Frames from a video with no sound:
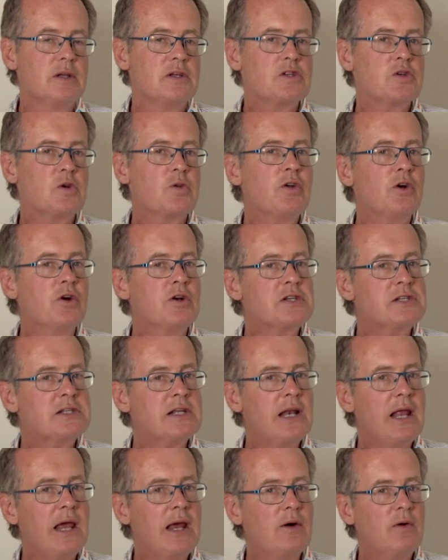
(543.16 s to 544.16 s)
So there are
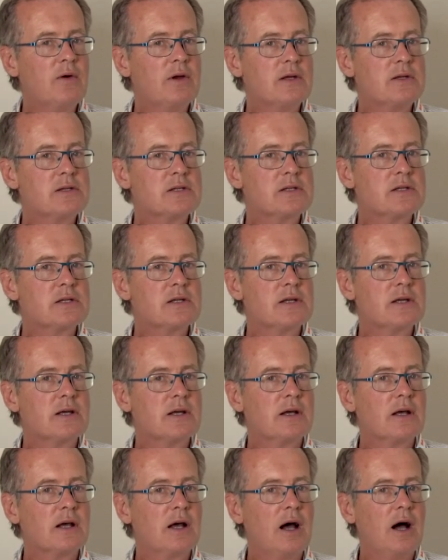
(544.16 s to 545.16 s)
still areas
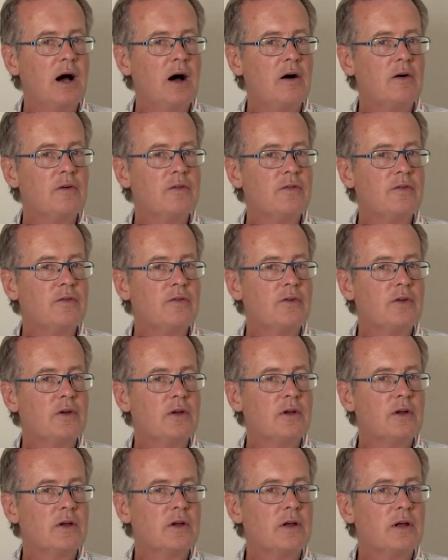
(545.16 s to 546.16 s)
of
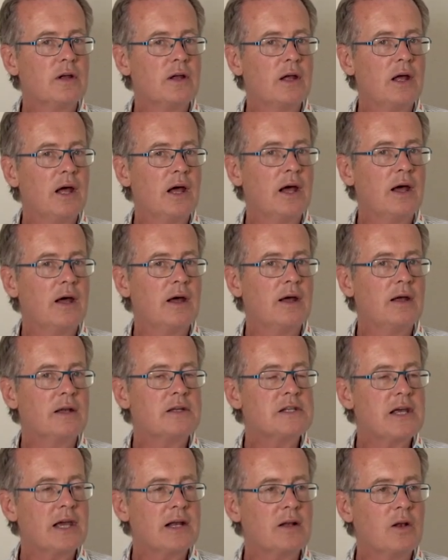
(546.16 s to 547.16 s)

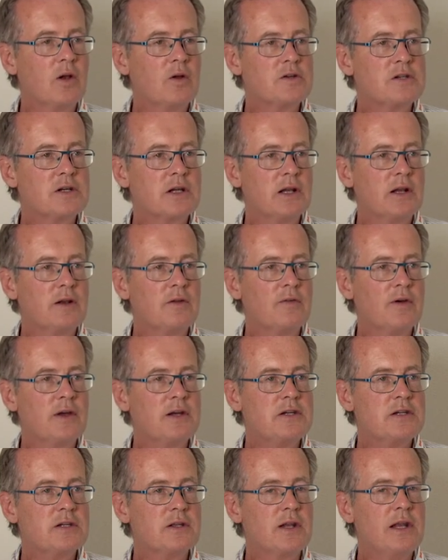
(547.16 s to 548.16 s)
technological
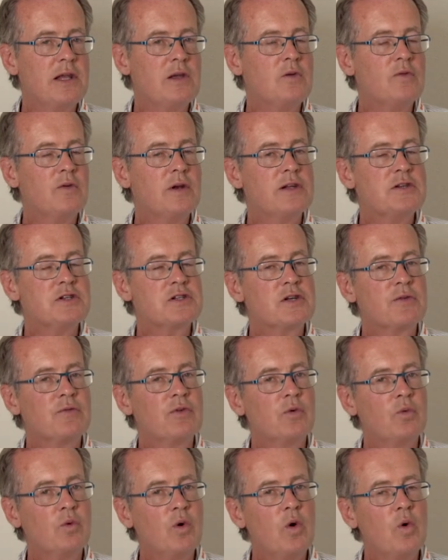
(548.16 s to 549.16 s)
innovation that eco-villages have
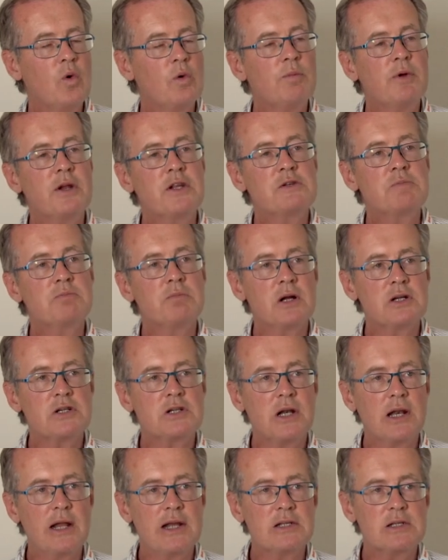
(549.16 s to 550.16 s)
a role, but it's
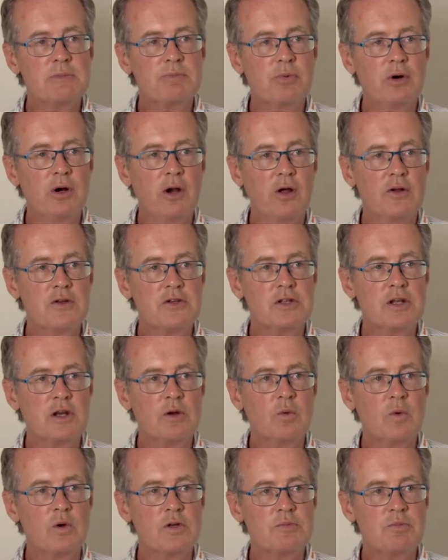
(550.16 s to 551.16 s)
much less pronounced than
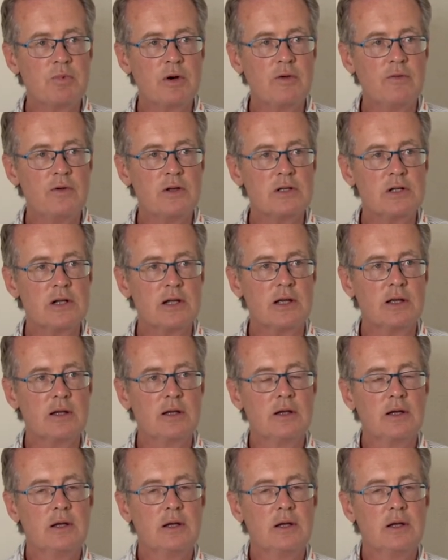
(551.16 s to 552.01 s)
it was previously.